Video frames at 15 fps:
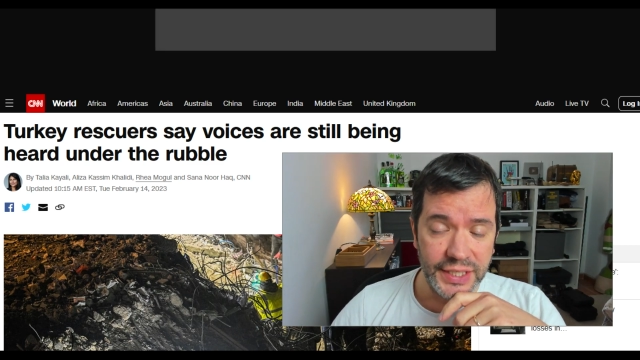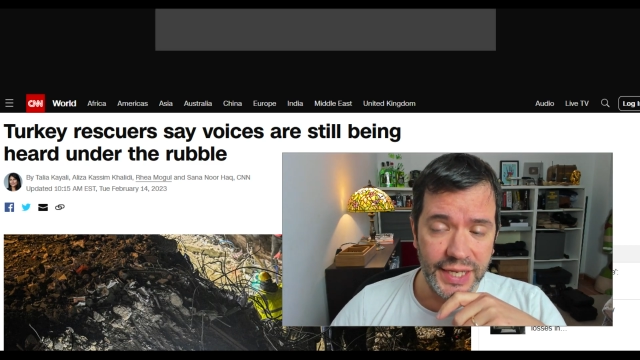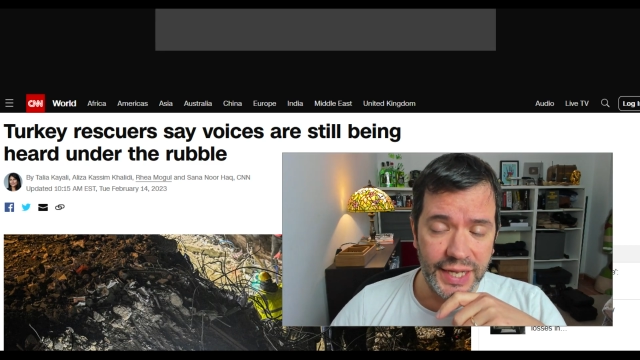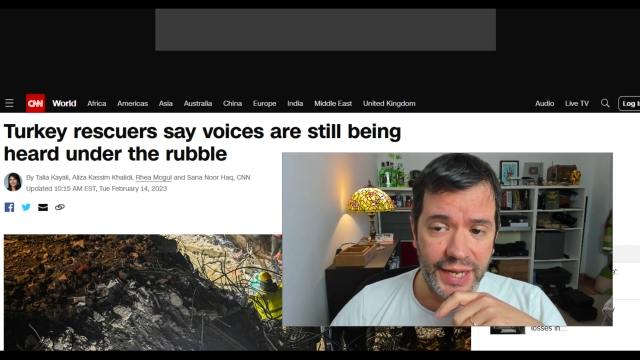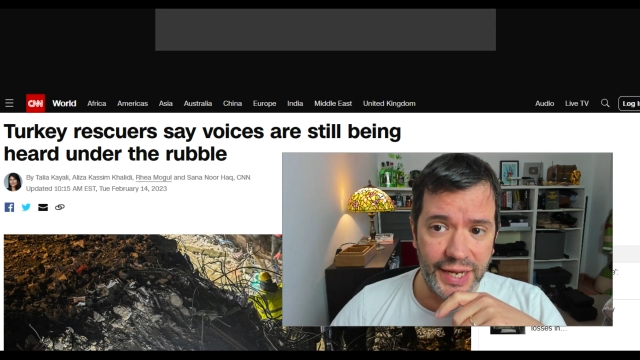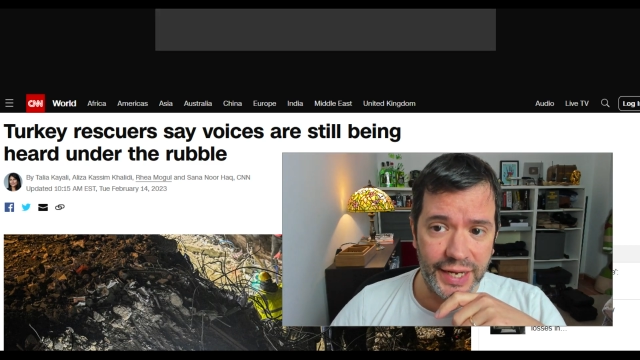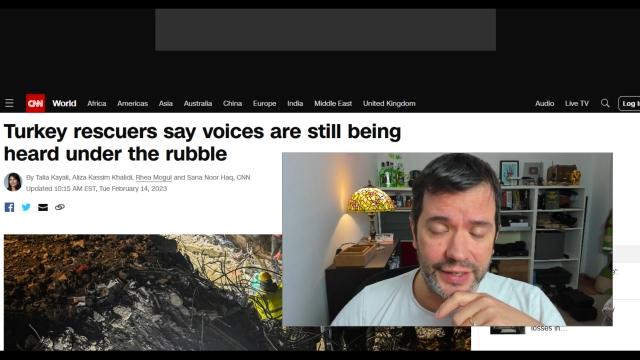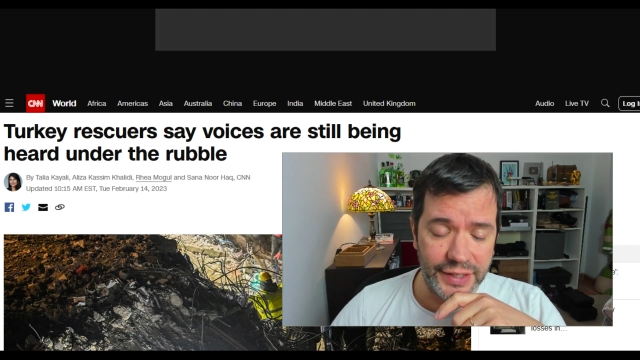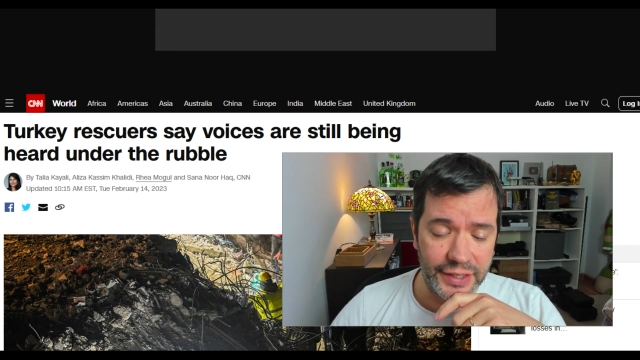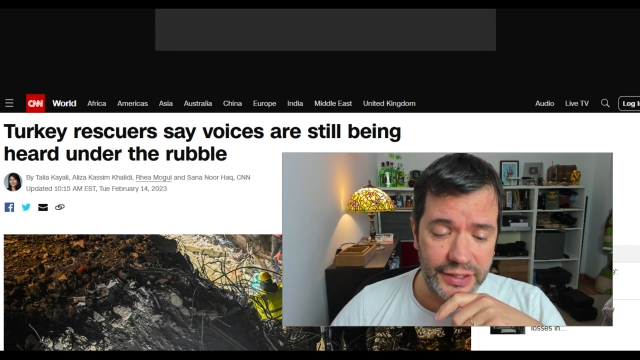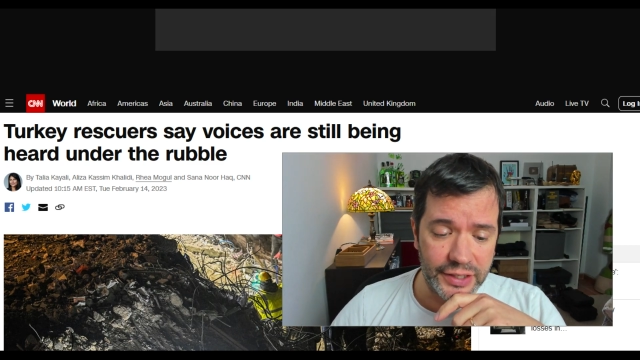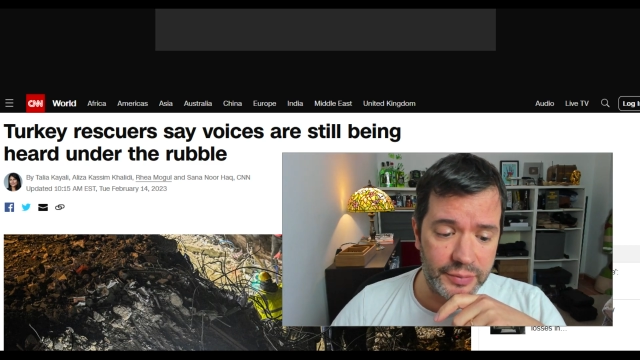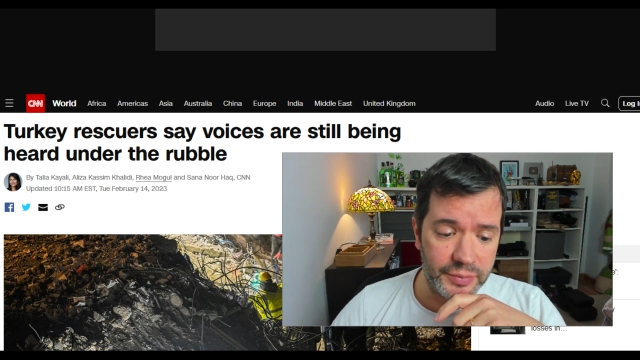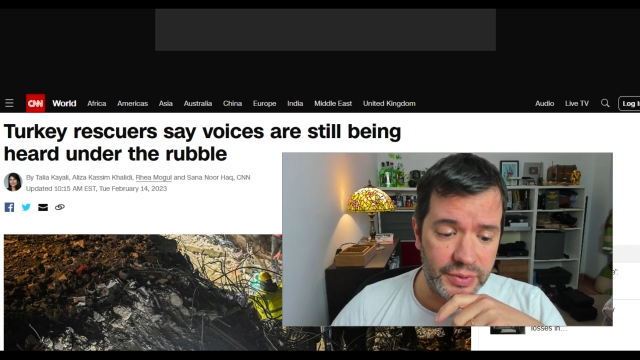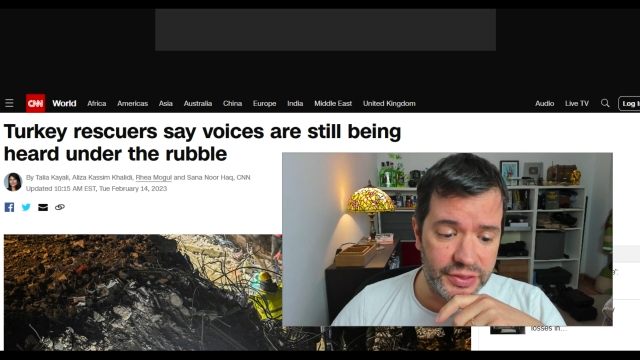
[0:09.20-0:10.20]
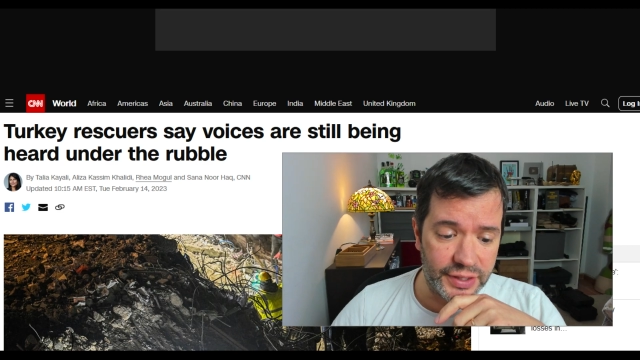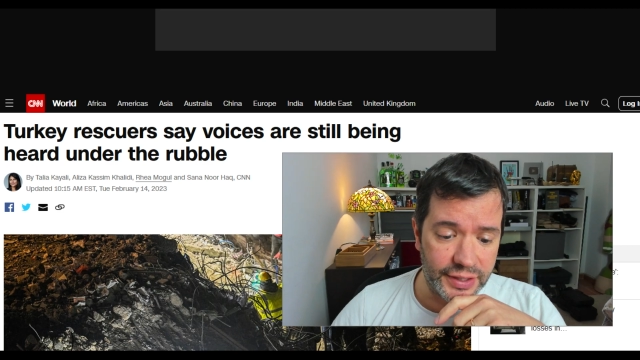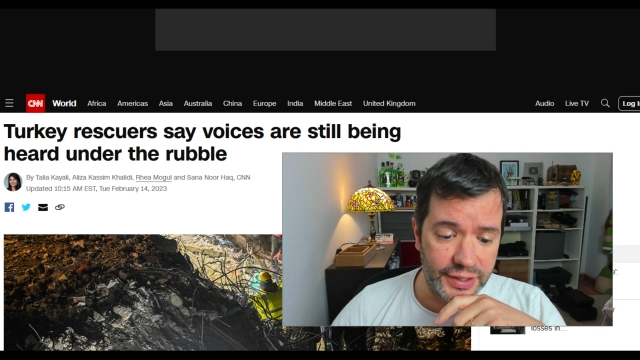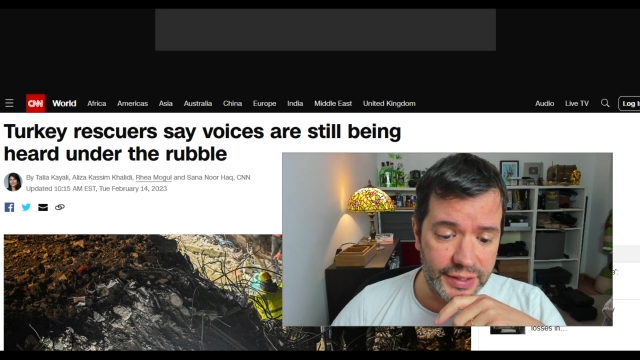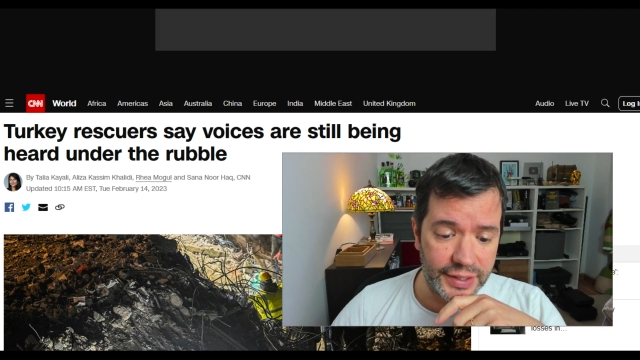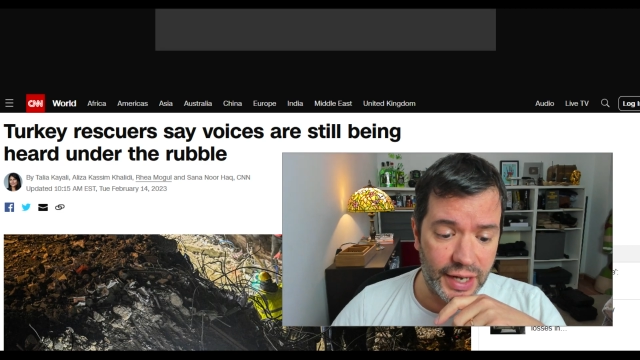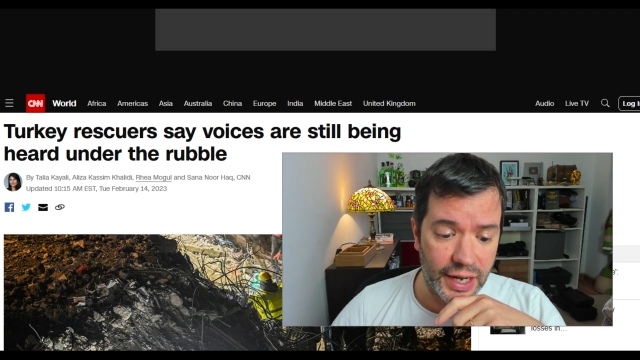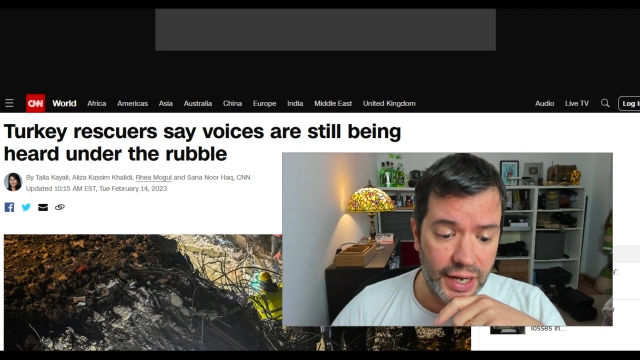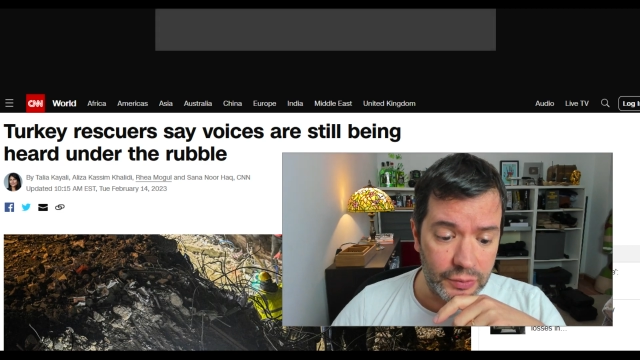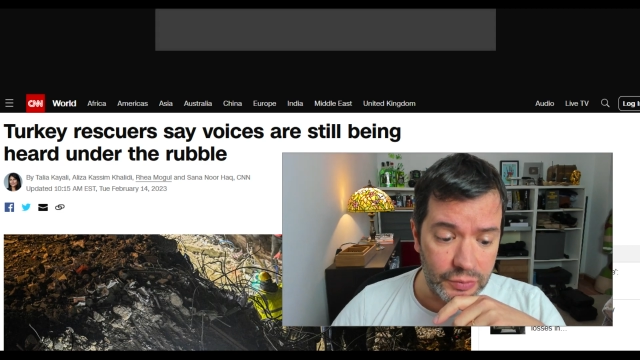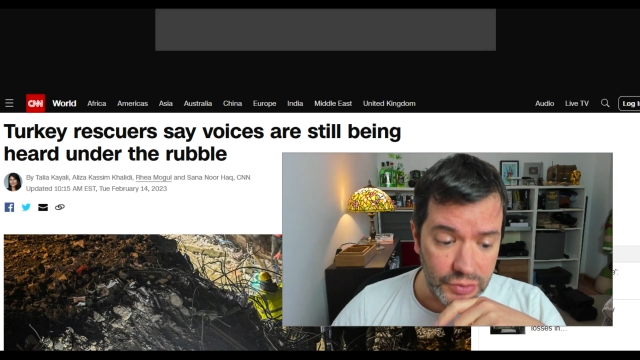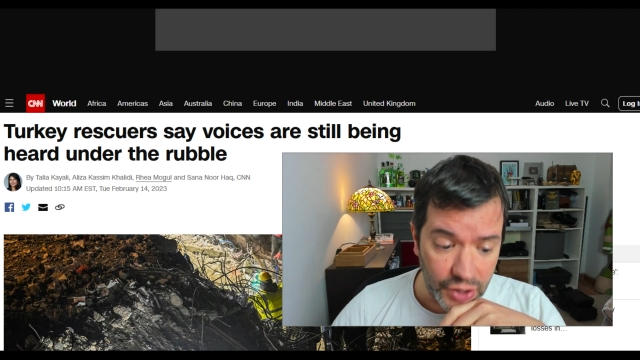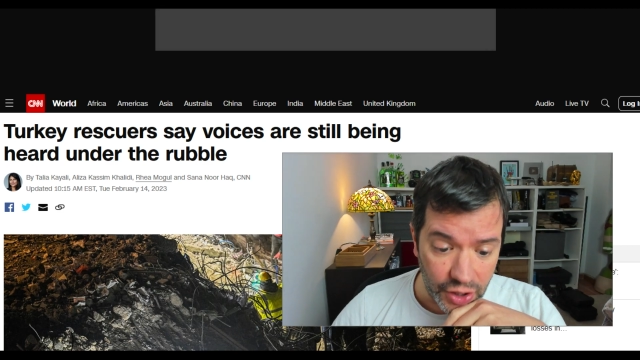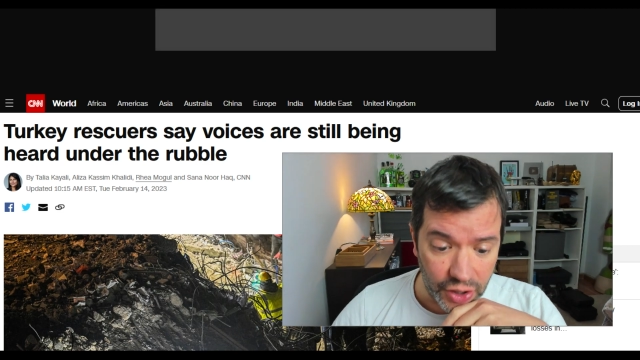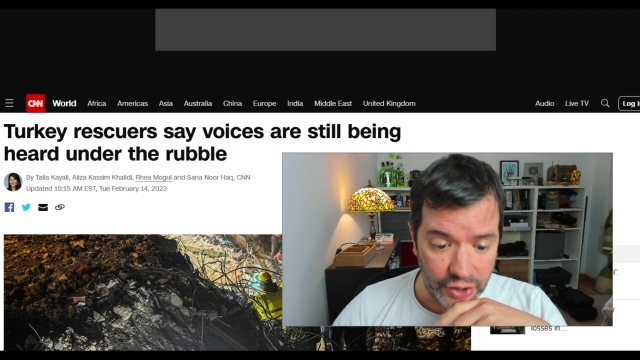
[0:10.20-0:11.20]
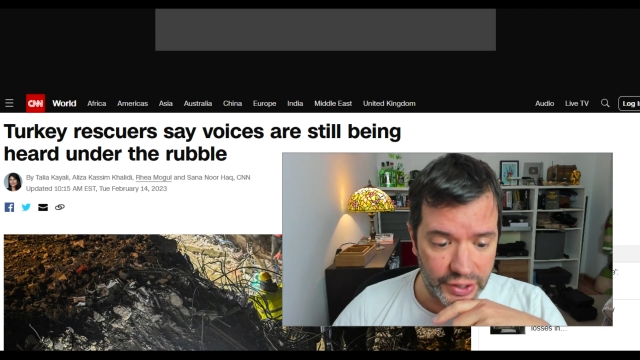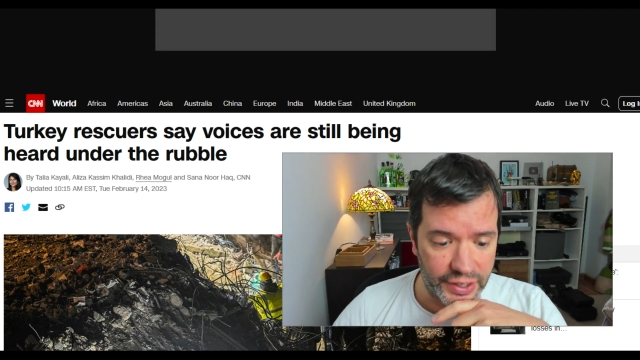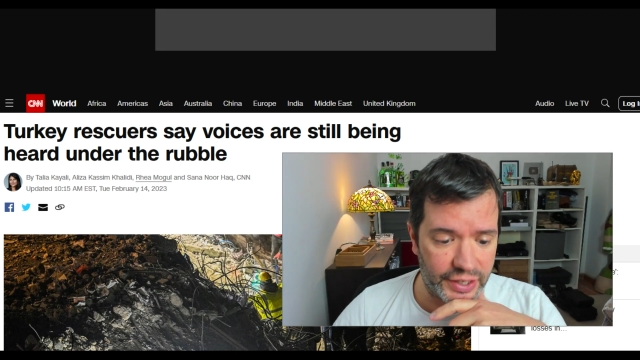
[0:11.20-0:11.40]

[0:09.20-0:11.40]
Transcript: And that got me thinking, how long